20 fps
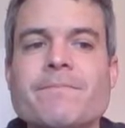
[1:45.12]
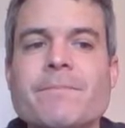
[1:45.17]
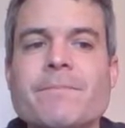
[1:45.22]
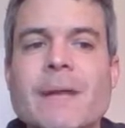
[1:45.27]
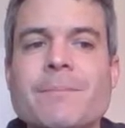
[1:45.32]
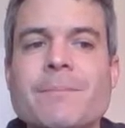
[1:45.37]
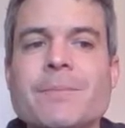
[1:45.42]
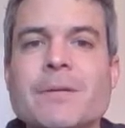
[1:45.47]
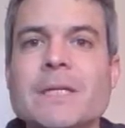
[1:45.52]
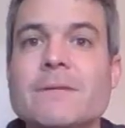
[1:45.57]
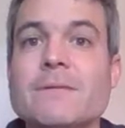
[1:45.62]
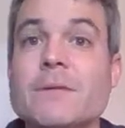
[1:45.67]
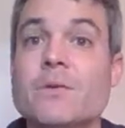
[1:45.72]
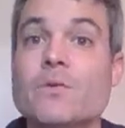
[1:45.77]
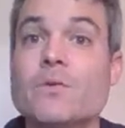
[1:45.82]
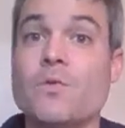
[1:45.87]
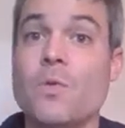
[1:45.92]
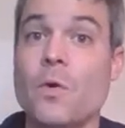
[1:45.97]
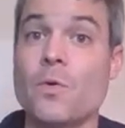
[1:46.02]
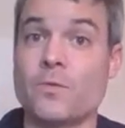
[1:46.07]
I believe the
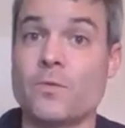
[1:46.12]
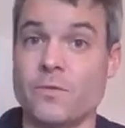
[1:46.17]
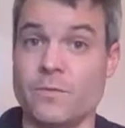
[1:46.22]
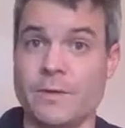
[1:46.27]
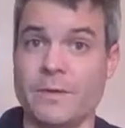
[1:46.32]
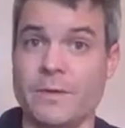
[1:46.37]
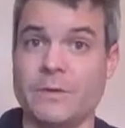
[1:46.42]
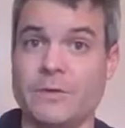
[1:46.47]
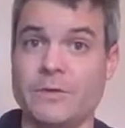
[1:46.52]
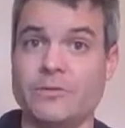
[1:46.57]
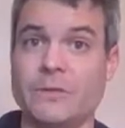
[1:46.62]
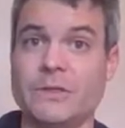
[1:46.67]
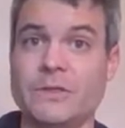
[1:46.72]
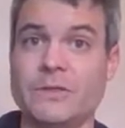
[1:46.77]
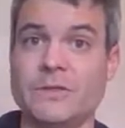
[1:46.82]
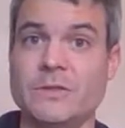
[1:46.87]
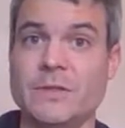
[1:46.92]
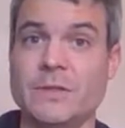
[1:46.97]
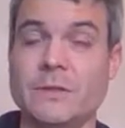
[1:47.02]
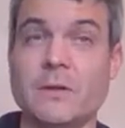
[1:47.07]
quote from Mother
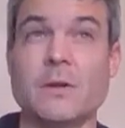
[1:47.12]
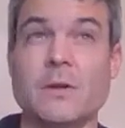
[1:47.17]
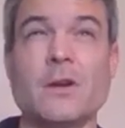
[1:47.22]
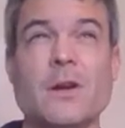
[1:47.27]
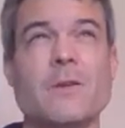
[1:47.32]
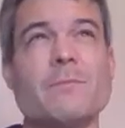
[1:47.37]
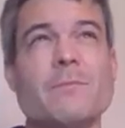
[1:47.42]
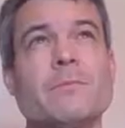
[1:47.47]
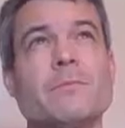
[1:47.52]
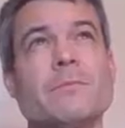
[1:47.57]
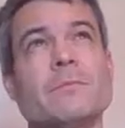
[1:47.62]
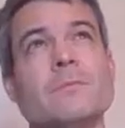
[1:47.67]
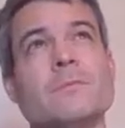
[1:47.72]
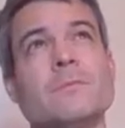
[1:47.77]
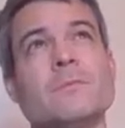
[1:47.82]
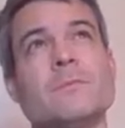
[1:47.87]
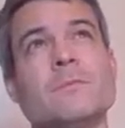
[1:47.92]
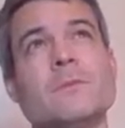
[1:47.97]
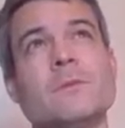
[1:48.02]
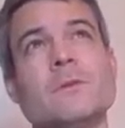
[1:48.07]
Teresa, or no,
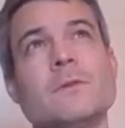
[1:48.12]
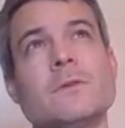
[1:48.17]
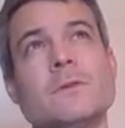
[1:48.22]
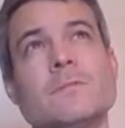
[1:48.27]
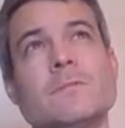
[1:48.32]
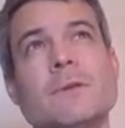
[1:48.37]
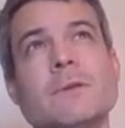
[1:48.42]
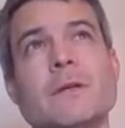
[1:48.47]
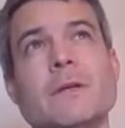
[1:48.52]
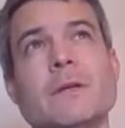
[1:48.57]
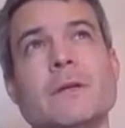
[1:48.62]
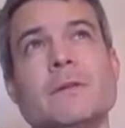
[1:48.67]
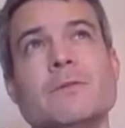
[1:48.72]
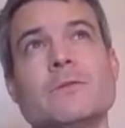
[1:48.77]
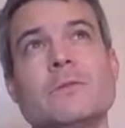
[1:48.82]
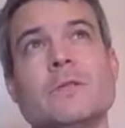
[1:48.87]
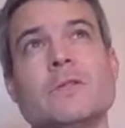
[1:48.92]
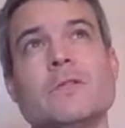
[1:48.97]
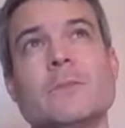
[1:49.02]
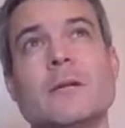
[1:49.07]
well, maybe not Mother
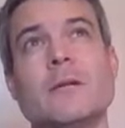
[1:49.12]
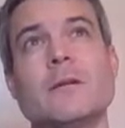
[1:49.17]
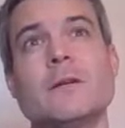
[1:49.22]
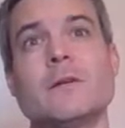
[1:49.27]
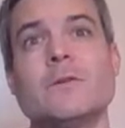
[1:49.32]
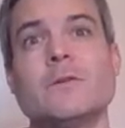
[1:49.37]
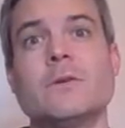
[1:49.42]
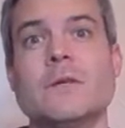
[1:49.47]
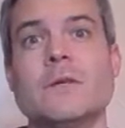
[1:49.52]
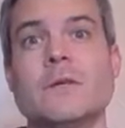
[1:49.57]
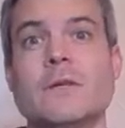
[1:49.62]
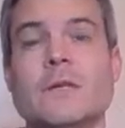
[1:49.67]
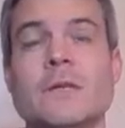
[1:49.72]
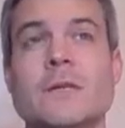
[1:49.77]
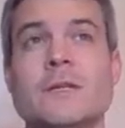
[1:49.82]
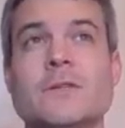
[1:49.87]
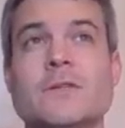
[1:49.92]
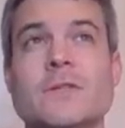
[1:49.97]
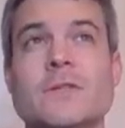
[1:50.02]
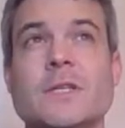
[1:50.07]
Teresa, but I know
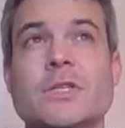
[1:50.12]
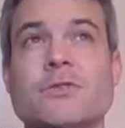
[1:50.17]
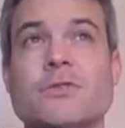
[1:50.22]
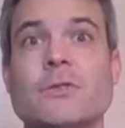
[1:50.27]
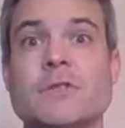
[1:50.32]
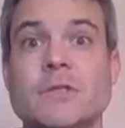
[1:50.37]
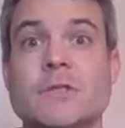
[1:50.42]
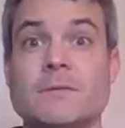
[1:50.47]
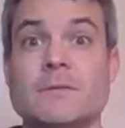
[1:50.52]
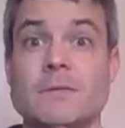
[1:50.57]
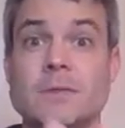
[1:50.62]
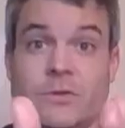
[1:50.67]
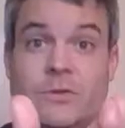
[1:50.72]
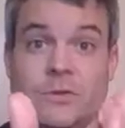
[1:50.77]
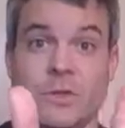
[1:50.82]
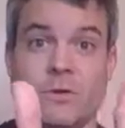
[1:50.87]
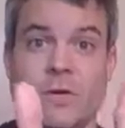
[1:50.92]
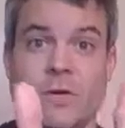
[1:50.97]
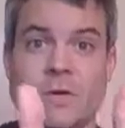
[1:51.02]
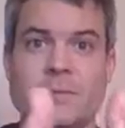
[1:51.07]
Saint Teresa of
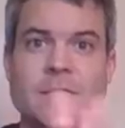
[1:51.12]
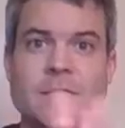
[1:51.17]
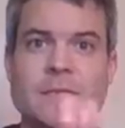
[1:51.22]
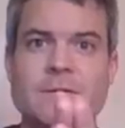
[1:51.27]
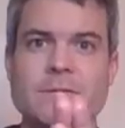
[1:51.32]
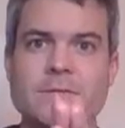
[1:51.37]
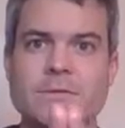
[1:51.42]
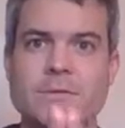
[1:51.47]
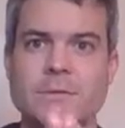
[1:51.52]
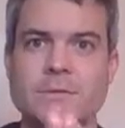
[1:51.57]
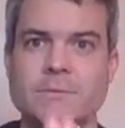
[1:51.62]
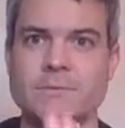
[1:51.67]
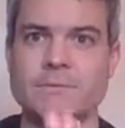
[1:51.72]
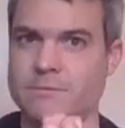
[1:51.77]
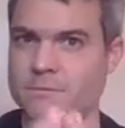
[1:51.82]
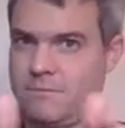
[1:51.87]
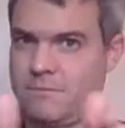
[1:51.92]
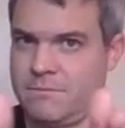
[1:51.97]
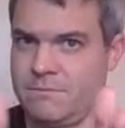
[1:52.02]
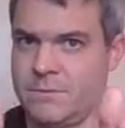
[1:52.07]
Lisieux, I believe.
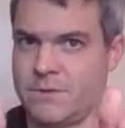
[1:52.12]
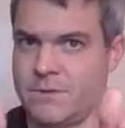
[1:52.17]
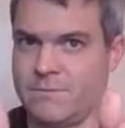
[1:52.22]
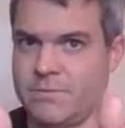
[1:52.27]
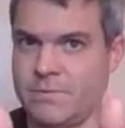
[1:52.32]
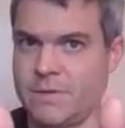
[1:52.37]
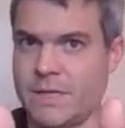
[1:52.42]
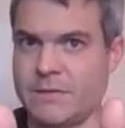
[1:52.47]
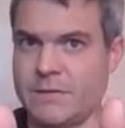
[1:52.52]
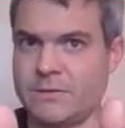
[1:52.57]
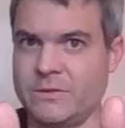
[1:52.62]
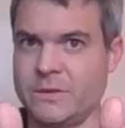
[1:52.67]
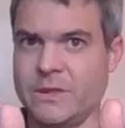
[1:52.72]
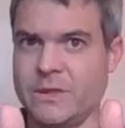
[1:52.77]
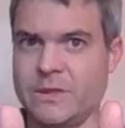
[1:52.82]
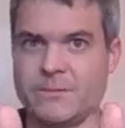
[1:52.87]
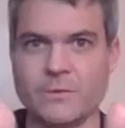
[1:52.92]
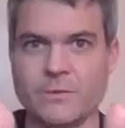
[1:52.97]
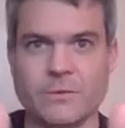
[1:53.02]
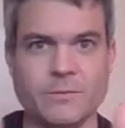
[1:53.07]
Mispronouncing
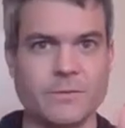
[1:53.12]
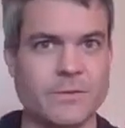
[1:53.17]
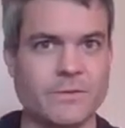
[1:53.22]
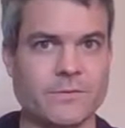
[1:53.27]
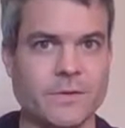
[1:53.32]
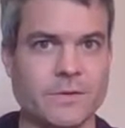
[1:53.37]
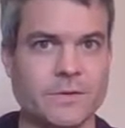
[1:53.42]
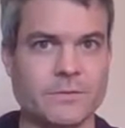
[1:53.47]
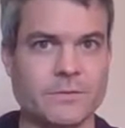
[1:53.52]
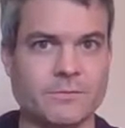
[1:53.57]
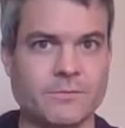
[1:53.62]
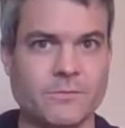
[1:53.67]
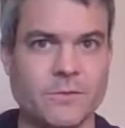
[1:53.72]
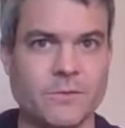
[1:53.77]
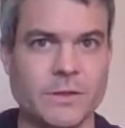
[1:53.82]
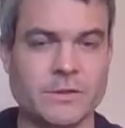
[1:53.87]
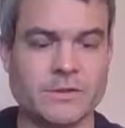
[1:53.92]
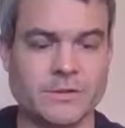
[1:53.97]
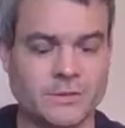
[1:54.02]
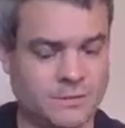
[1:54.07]
it, my French
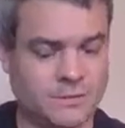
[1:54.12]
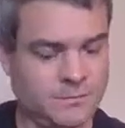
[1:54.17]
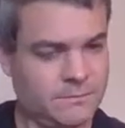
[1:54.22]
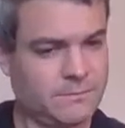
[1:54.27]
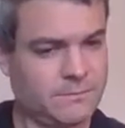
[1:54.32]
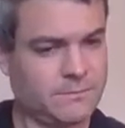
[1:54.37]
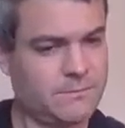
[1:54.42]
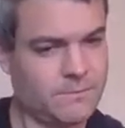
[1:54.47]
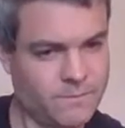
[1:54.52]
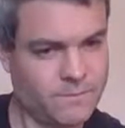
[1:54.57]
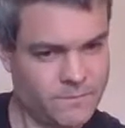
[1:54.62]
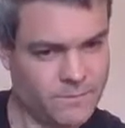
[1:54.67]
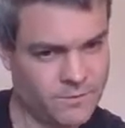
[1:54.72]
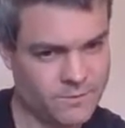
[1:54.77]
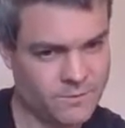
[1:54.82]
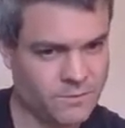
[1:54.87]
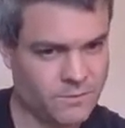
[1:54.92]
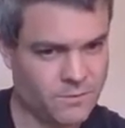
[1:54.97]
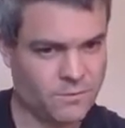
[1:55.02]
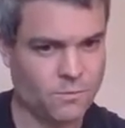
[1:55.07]
readers.
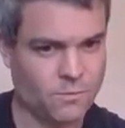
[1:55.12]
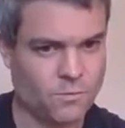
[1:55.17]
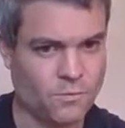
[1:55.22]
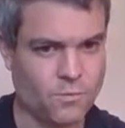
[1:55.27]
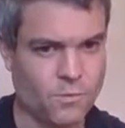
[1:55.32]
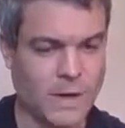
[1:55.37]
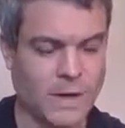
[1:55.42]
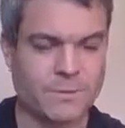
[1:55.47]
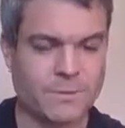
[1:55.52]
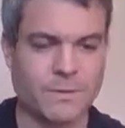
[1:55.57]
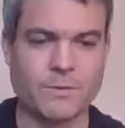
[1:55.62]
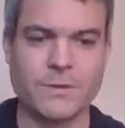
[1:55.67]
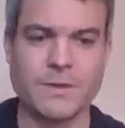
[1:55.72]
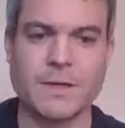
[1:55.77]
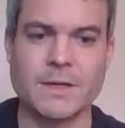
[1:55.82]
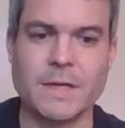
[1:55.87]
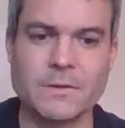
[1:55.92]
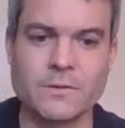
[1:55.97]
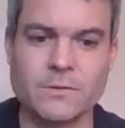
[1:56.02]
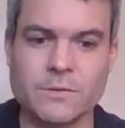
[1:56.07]
Whack me with a
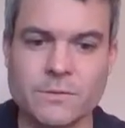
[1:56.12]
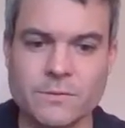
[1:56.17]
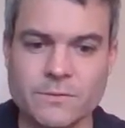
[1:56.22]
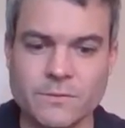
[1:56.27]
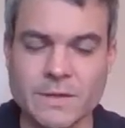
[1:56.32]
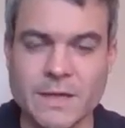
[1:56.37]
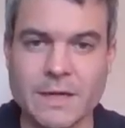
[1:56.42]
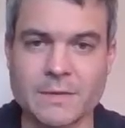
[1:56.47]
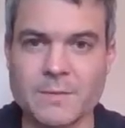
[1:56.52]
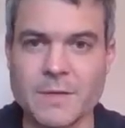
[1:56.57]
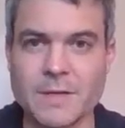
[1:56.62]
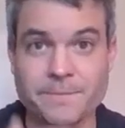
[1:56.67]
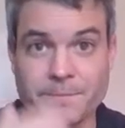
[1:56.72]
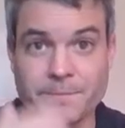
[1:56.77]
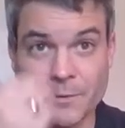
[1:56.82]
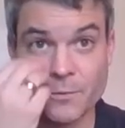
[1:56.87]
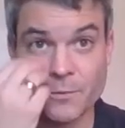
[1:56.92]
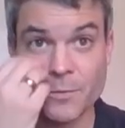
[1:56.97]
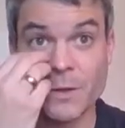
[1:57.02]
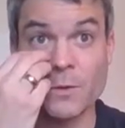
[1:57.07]
net noodle, flog me
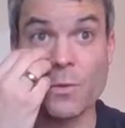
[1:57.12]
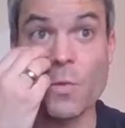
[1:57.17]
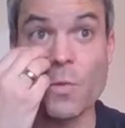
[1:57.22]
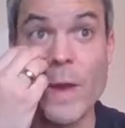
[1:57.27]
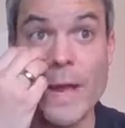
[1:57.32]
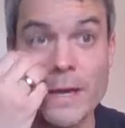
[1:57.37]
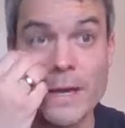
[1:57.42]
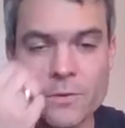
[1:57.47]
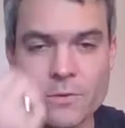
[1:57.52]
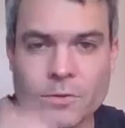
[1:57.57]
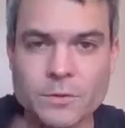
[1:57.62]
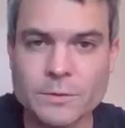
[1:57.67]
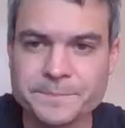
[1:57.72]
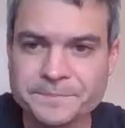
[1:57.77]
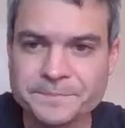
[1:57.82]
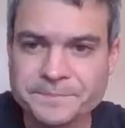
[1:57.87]
with a wet noodle.